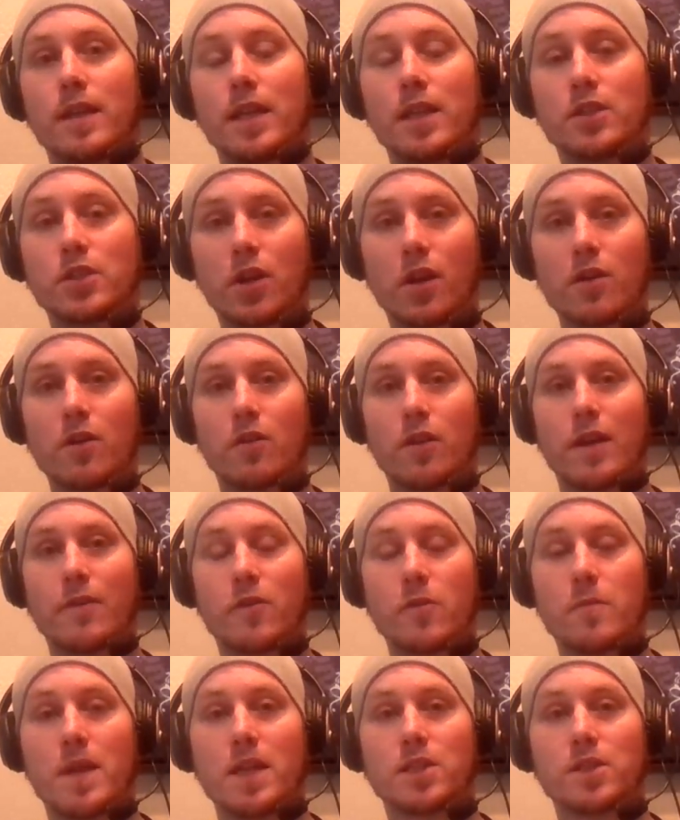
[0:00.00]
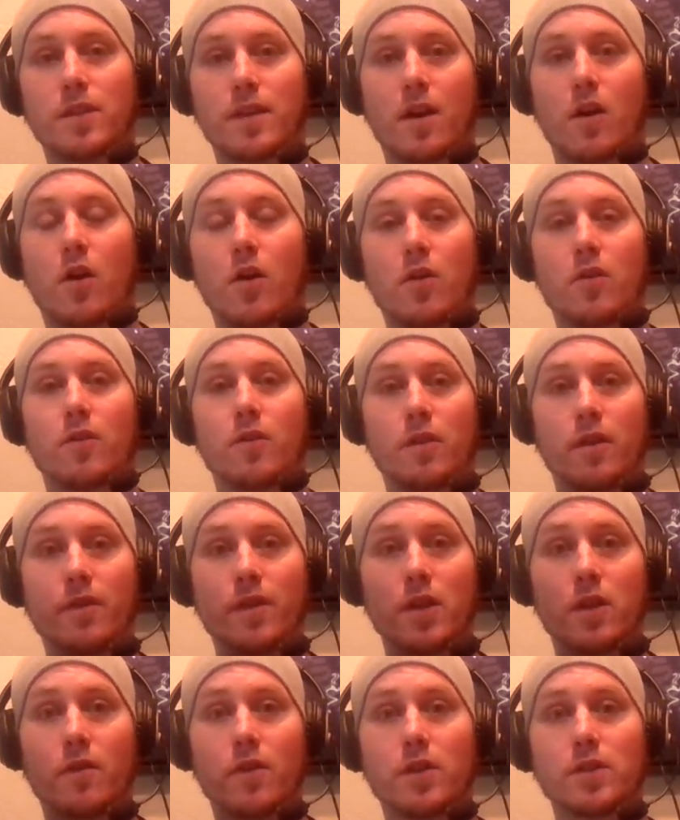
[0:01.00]
eternal information that all of
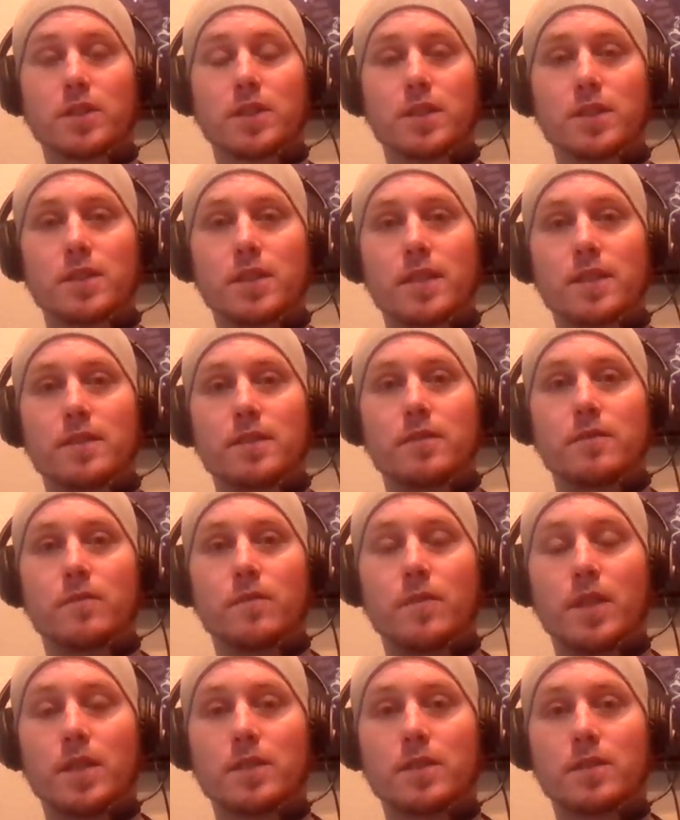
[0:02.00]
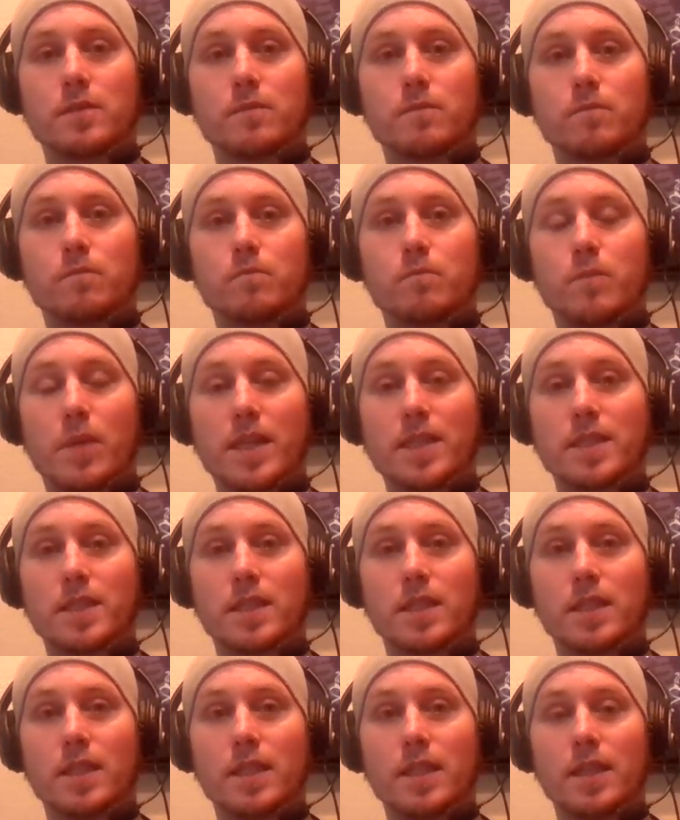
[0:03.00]
the universe is
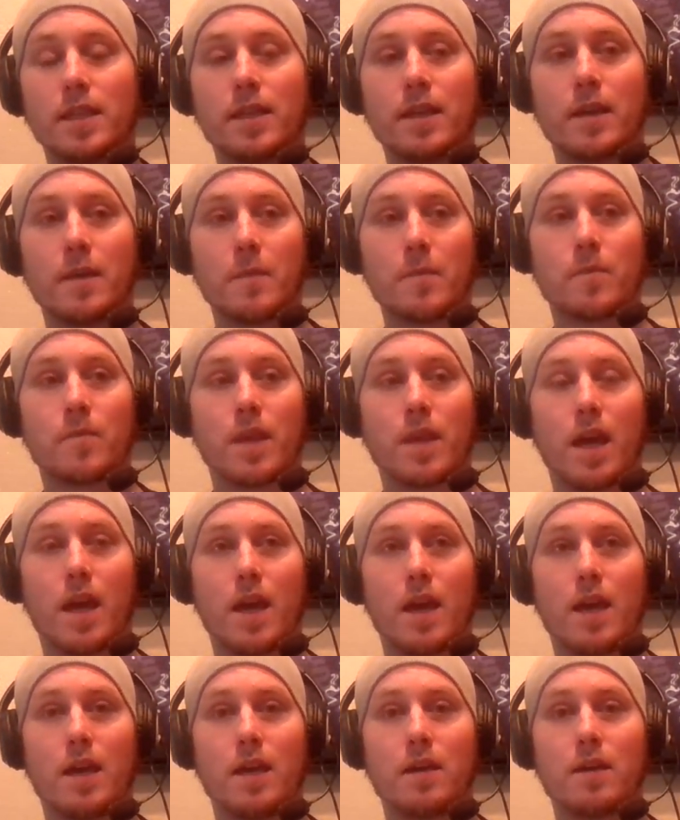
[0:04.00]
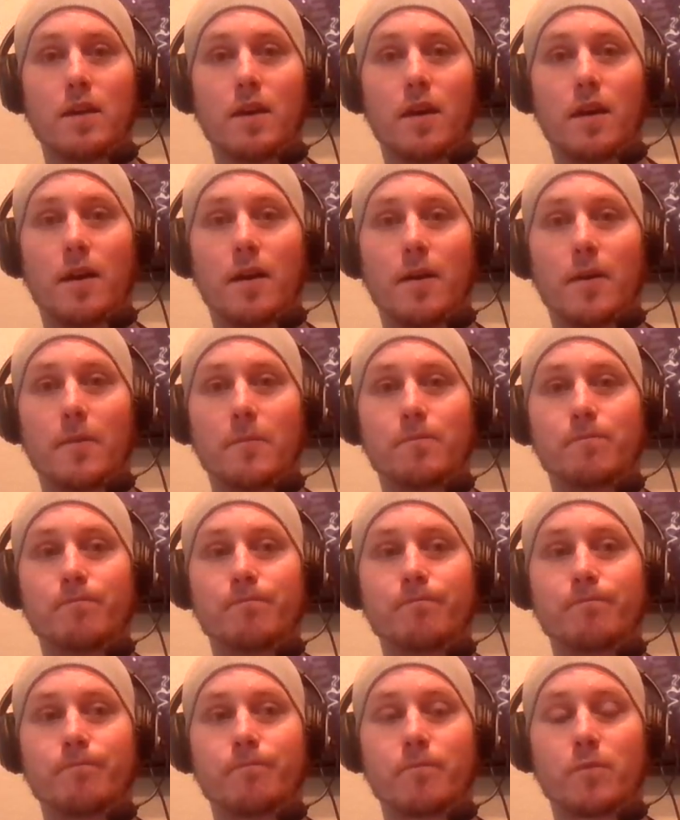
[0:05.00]
basically a
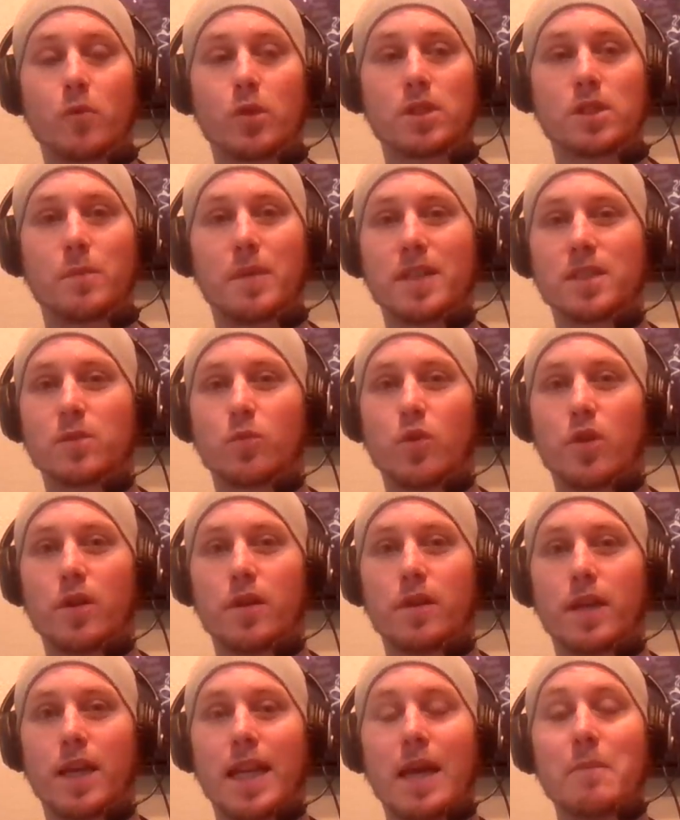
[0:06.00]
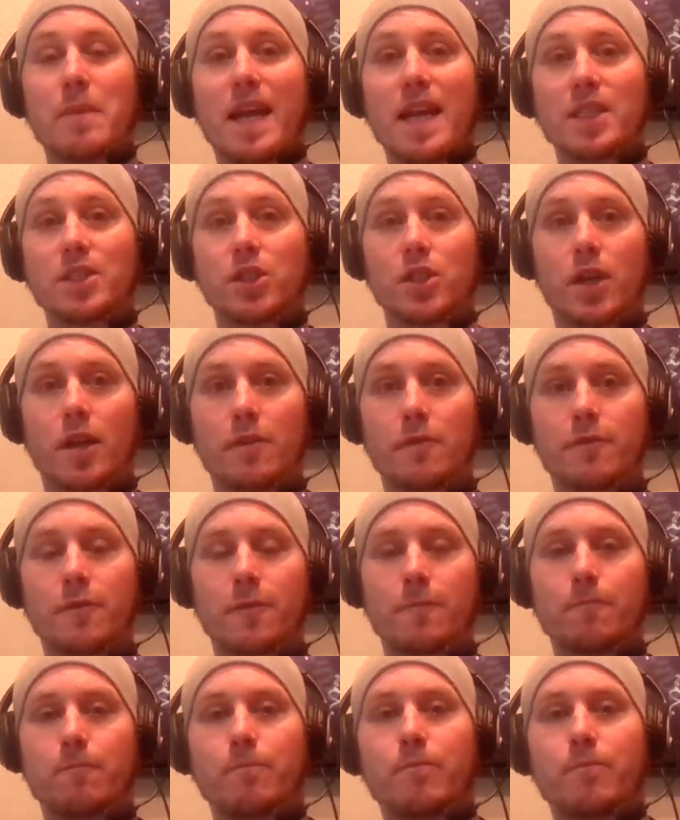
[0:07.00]
what's the best word? An emanation of.